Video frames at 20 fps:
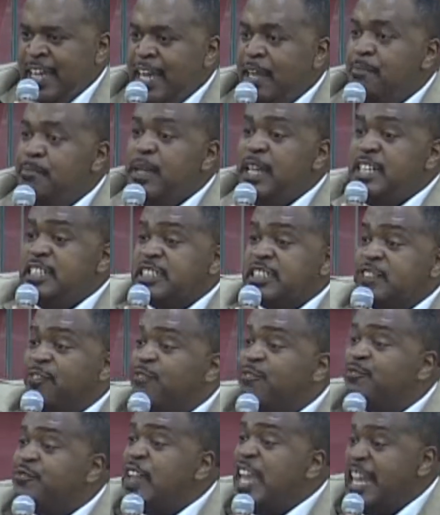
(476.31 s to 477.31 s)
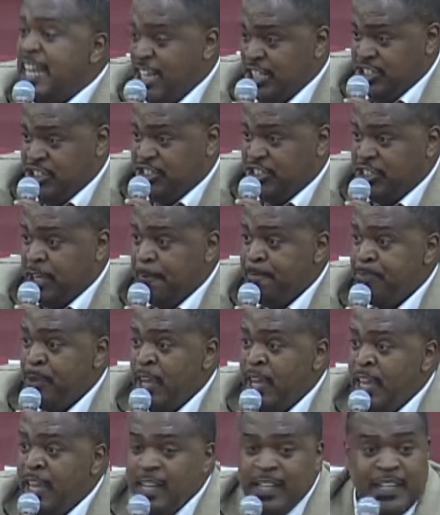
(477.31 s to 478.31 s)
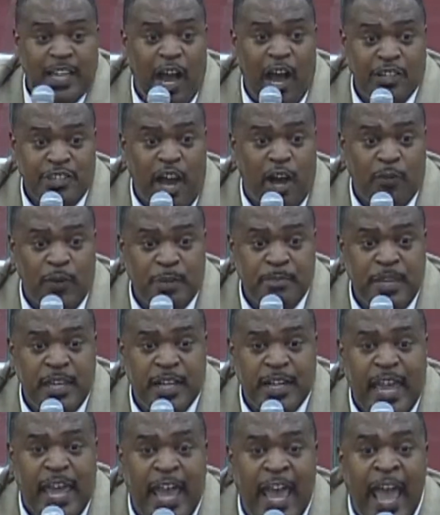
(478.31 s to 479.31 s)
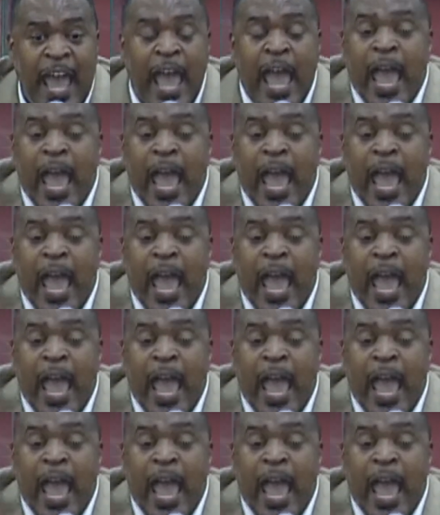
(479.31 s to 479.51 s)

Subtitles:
It means finish. Are y'all with me here today?